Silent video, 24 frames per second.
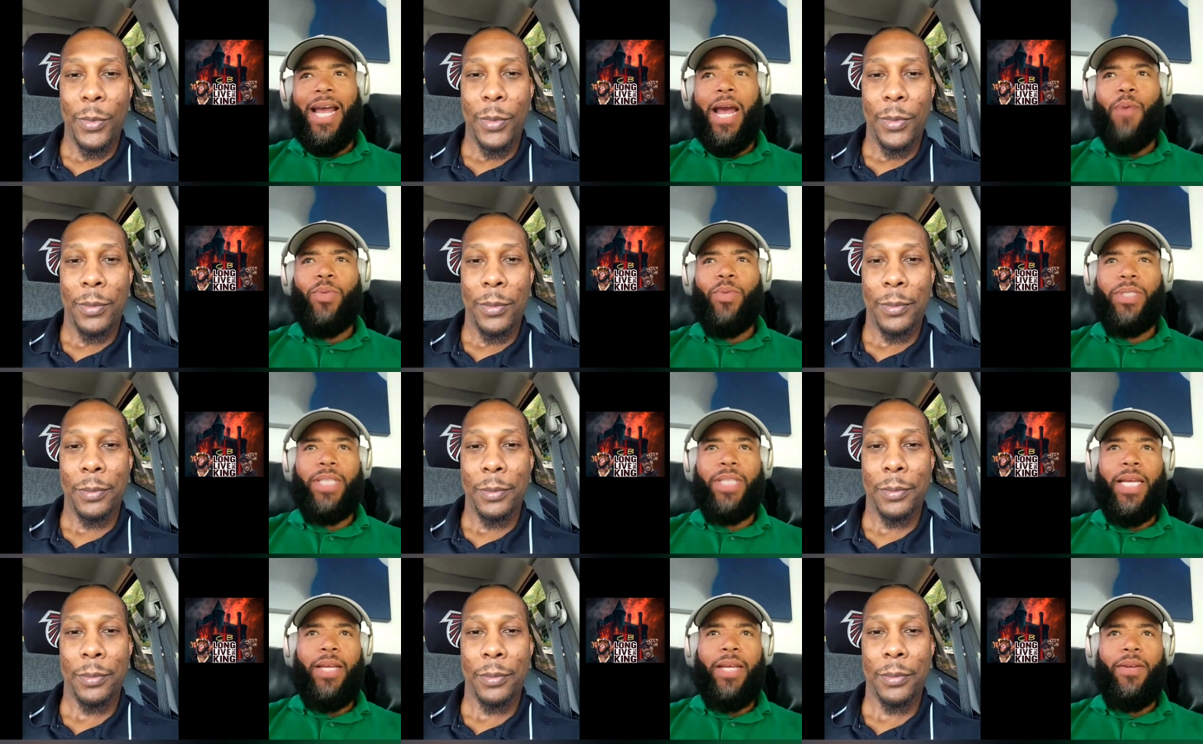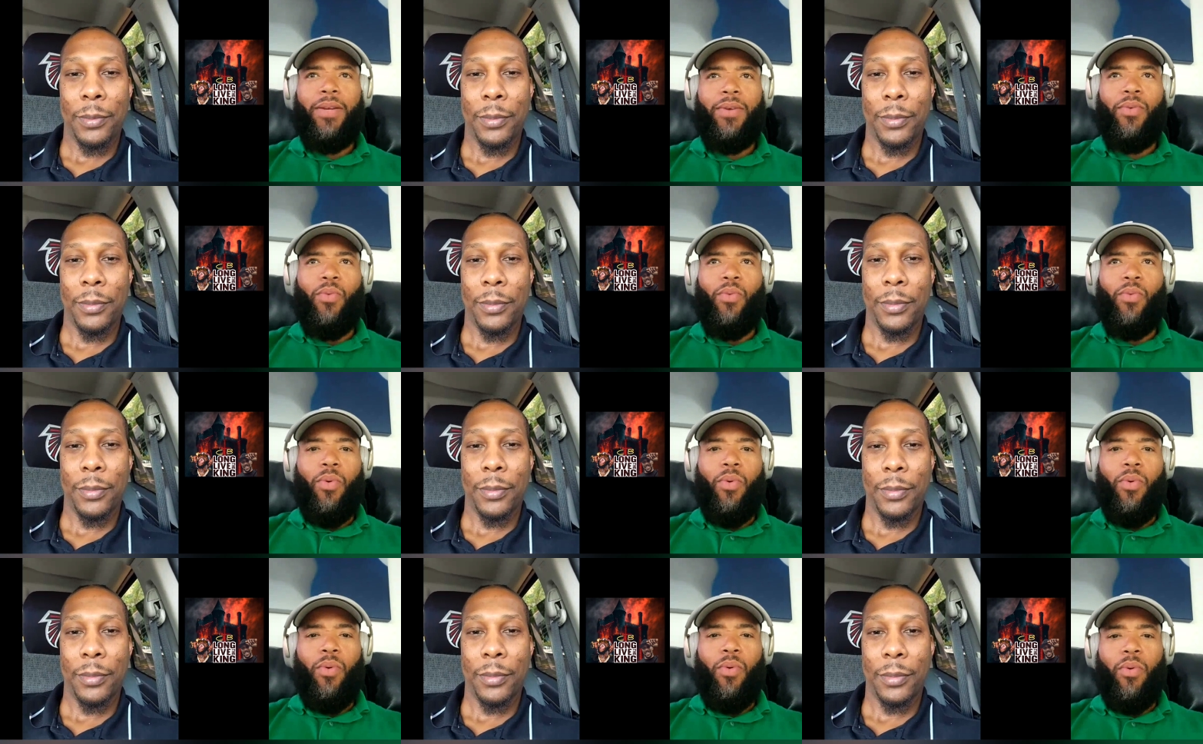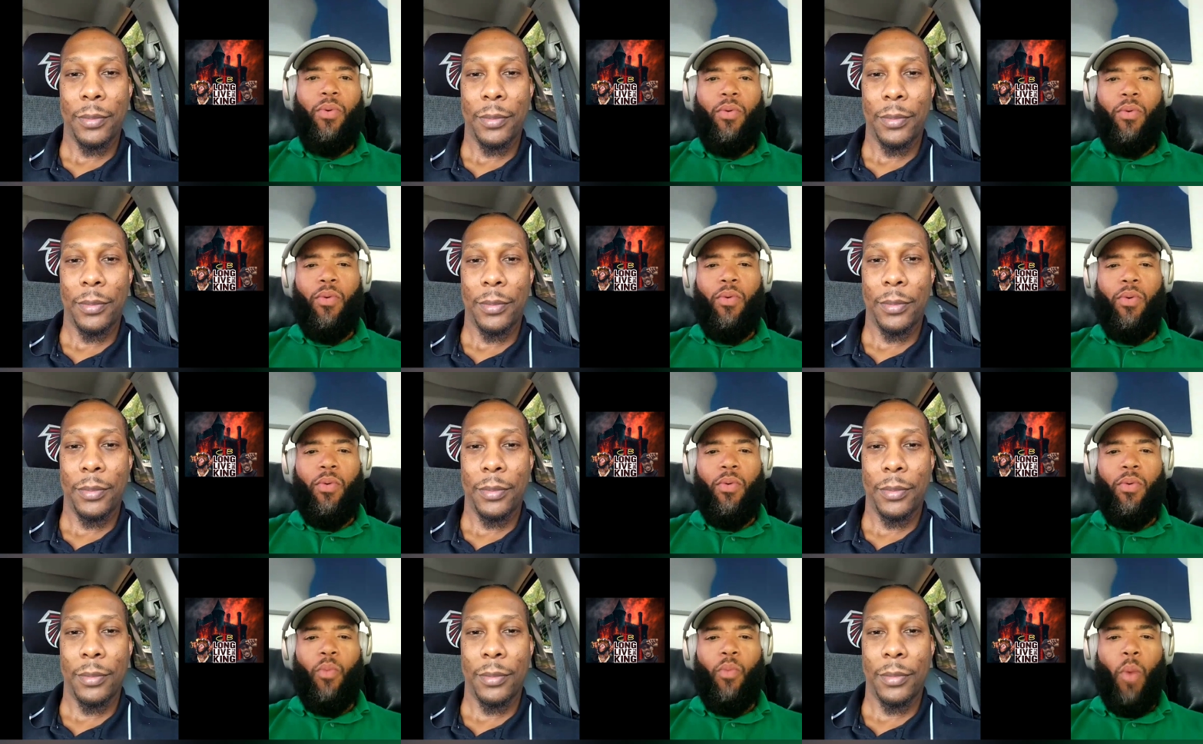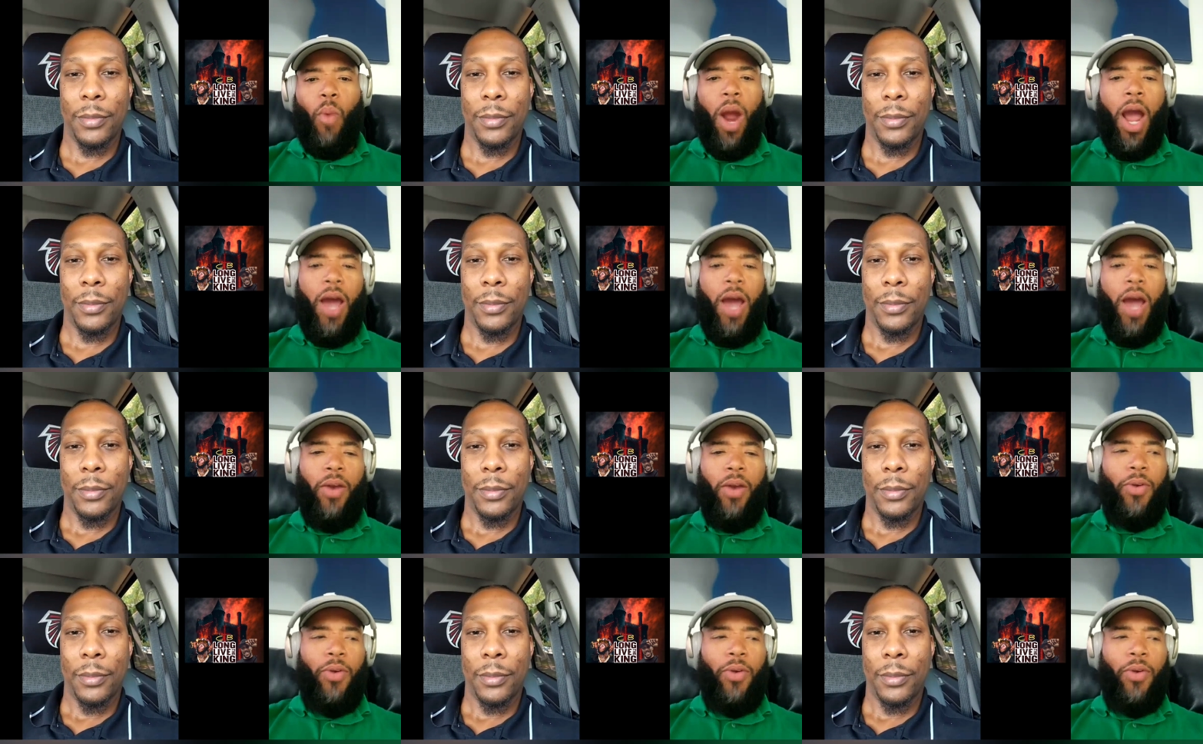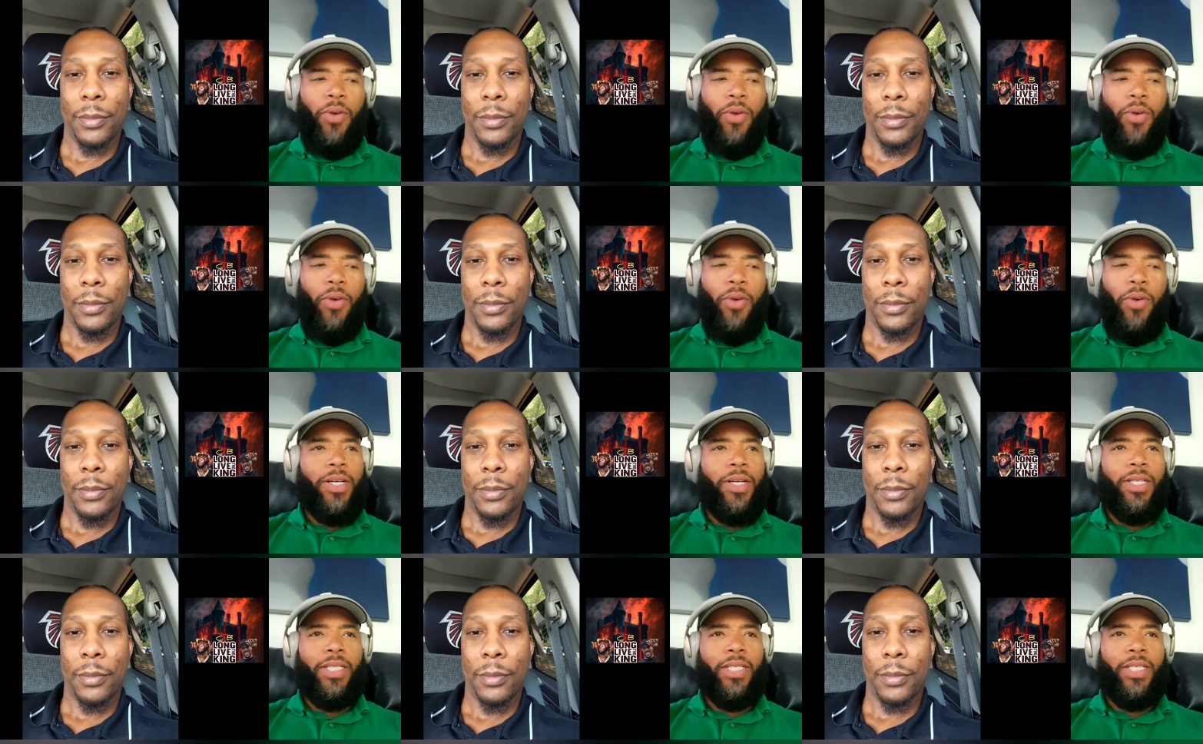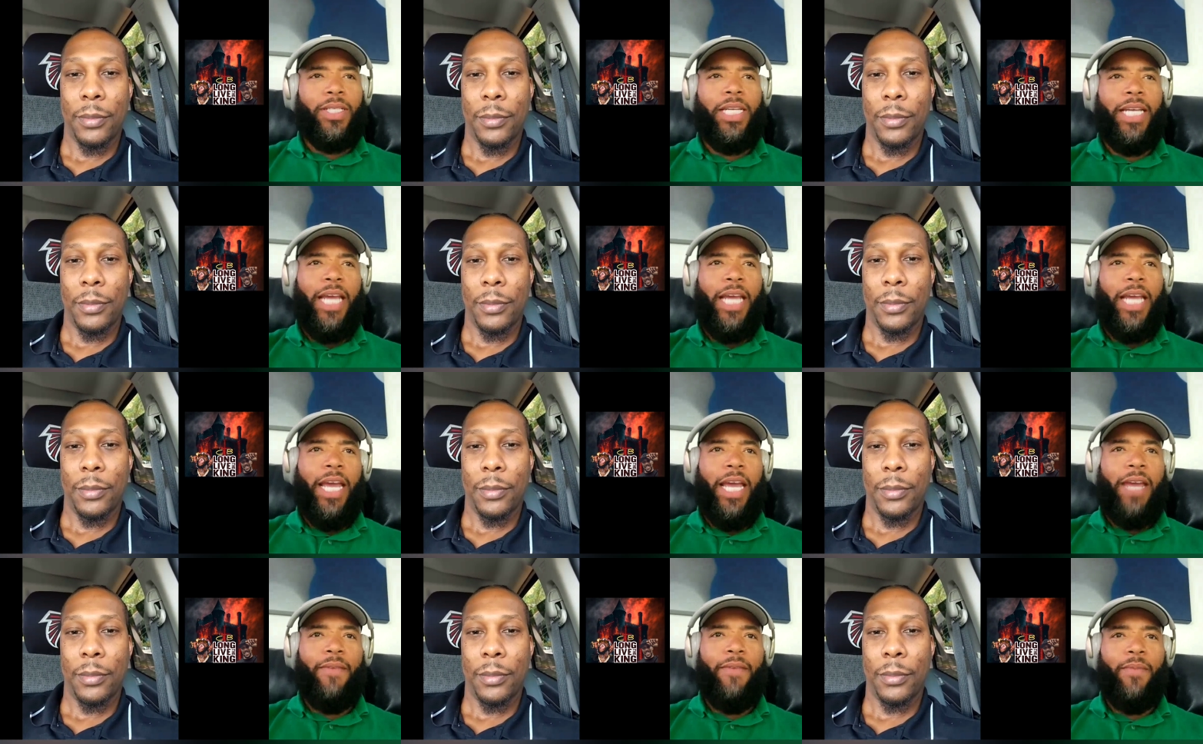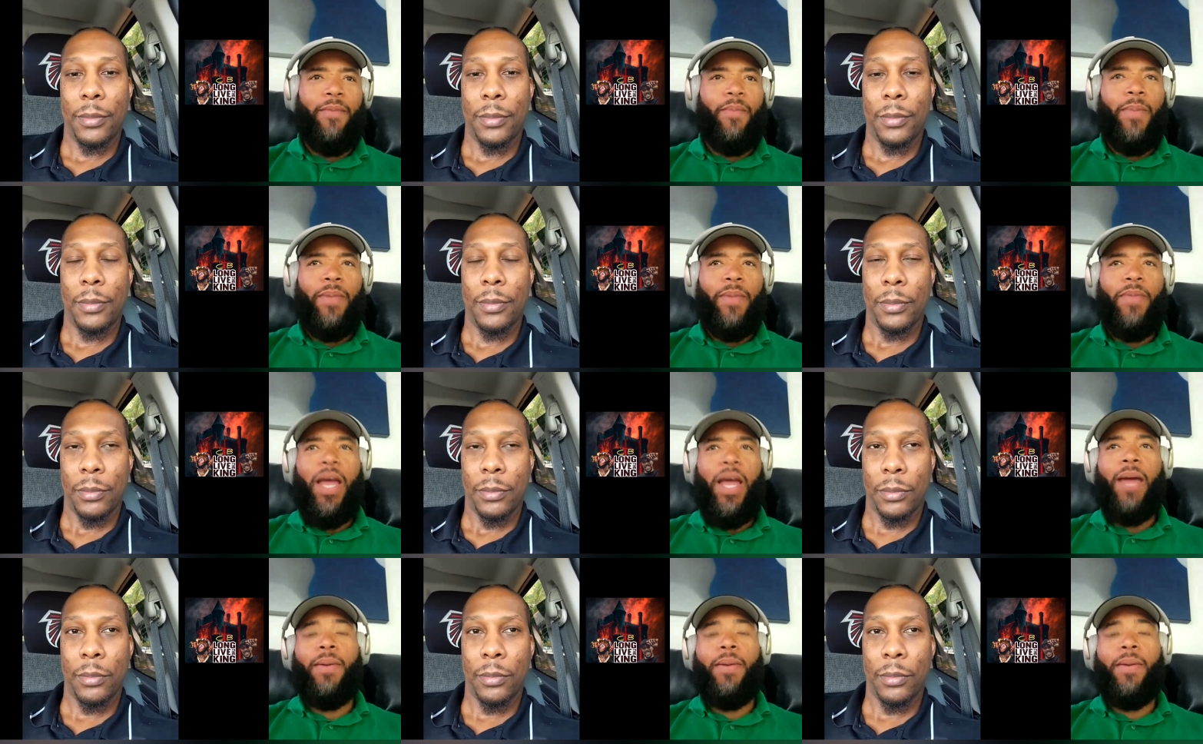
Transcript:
Speaker 1: I would say Wilder because he gave